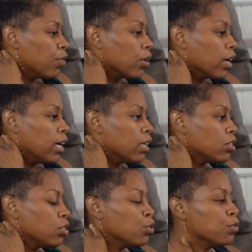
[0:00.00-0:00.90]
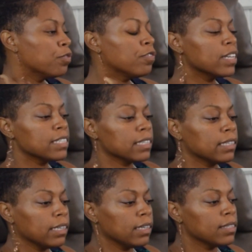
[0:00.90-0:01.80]
for us to
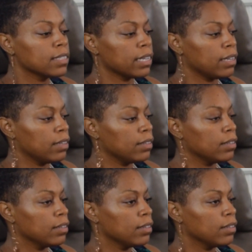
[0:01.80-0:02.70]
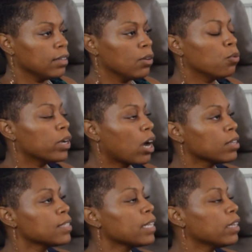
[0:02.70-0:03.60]
physically sit with
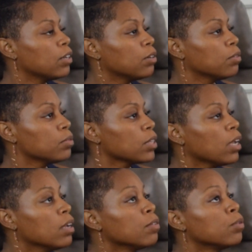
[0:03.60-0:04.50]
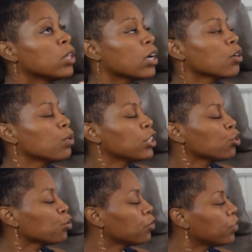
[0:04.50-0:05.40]
ourselves, learn what the
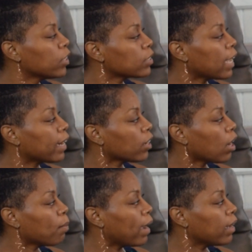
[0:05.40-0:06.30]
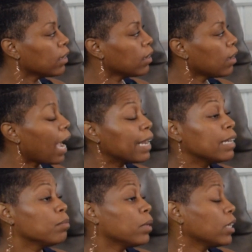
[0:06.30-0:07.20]
truth feels like in our body. I
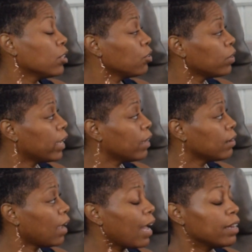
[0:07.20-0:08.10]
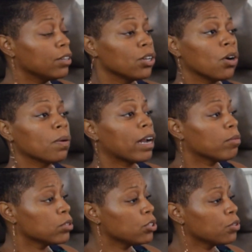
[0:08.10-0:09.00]
didn't mean to do that. I didn't know what
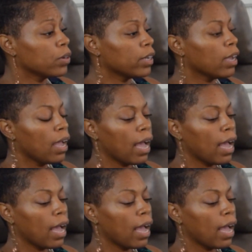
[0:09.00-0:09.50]
I was doing.